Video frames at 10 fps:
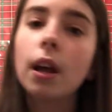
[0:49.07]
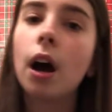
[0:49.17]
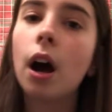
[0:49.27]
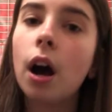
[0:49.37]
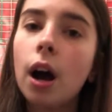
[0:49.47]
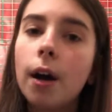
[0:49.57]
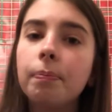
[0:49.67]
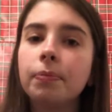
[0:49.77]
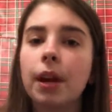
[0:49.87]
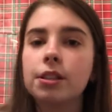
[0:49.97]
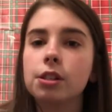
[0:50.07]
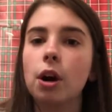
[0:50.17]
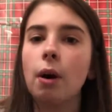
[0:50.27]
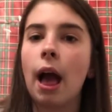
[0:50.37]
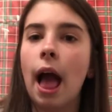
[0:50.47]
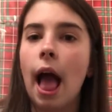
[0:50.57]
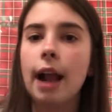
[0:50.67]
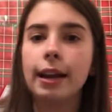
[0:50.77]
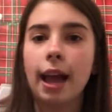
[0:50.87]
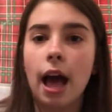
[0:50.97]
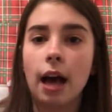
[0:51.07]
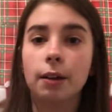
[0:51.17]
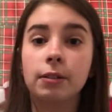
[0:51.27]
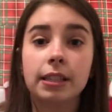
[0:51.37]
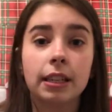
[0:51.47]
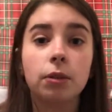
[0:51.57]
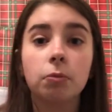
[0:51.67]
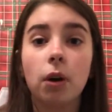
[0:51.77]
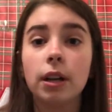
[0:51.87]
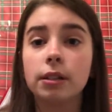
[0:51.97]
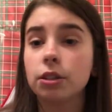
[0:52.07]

Let's go ahead and see what